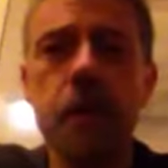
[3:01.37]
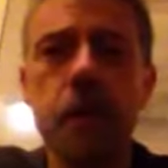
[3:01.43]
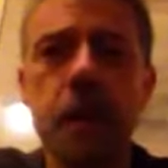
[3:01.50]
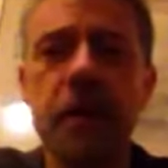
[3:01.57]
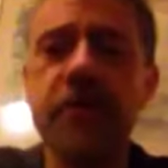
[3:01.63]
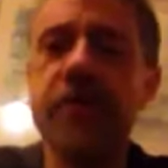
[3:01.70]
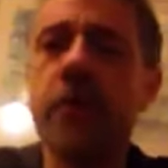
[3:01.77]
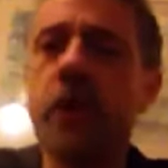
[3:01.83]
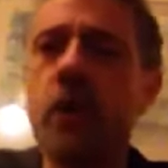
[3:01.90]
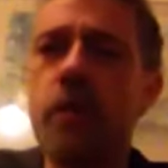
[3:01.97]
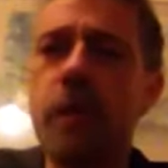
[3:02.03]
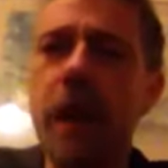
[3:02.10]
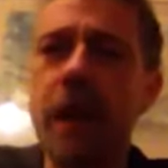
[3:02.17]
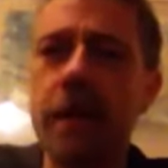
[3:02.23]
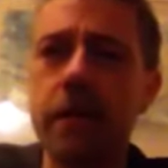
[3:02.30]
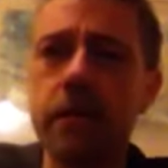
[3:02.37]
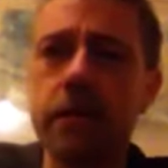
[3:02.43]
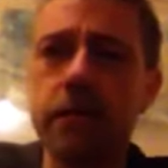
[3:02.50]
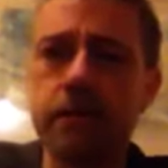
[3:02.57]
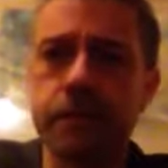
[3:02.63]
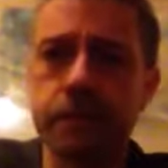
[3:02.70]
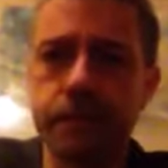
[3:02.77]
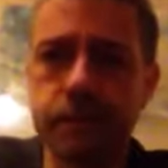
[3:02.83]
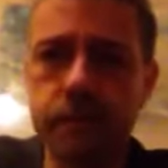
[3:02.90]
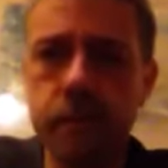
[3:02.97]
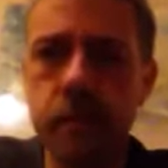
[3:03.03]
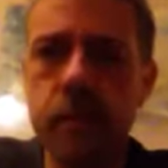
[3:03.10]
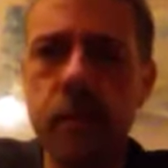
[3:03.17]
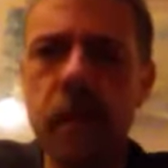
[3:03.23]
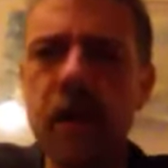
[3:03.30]
is an old man.
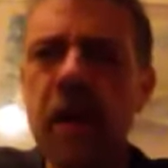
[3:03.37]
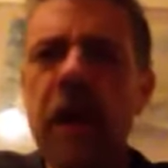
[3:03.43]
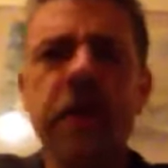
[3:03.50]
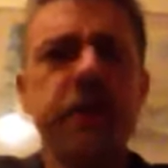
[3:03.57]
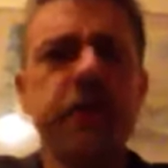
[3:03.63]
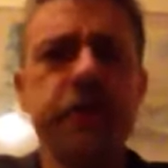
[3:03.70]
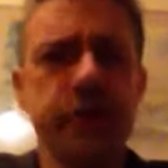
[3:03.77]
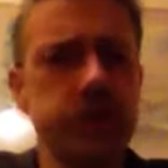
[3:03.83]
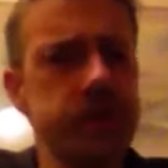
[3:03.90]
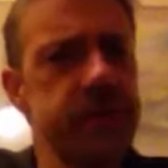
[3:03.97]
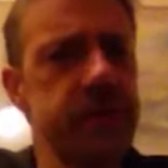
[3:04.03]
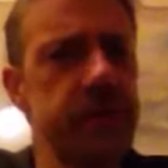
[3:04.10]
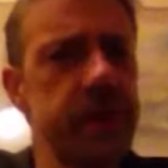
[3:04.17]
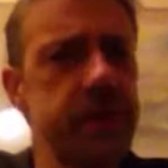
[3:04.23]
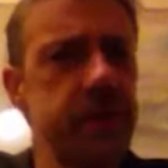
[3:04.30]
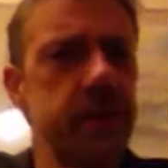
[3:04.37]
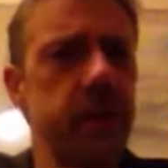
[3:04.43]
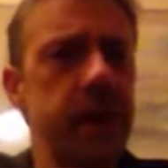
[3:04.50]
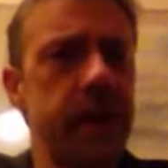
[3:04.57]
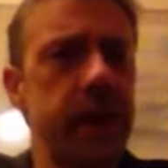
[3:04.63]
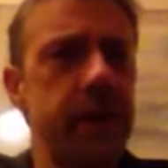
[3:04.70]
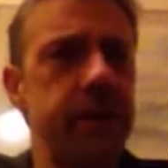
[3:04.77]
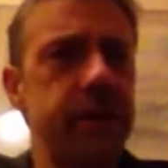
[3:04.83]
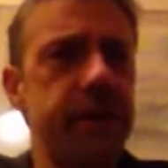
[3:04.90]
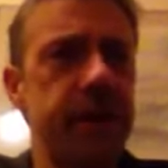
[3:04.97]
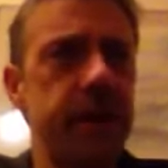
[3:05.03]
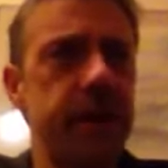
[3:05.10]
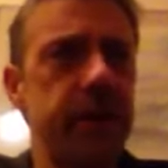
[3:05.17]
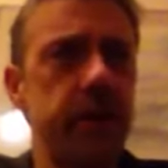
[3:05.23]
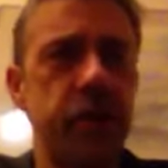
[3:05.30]
Let's choose things that make him
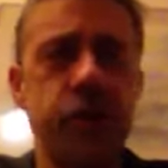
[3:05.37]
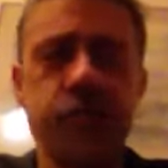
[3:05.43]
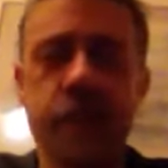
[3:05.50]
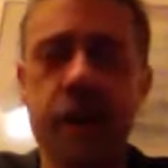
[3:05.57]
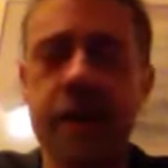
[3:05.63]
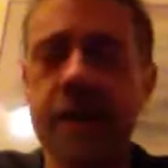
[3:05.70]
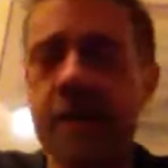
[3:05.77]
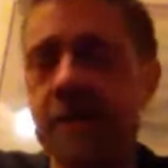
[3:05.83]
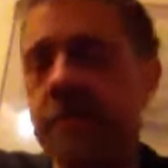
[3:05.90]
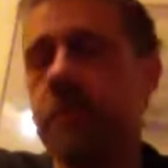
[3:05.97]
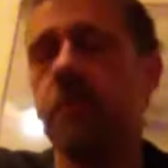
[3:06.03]
seem unattractive,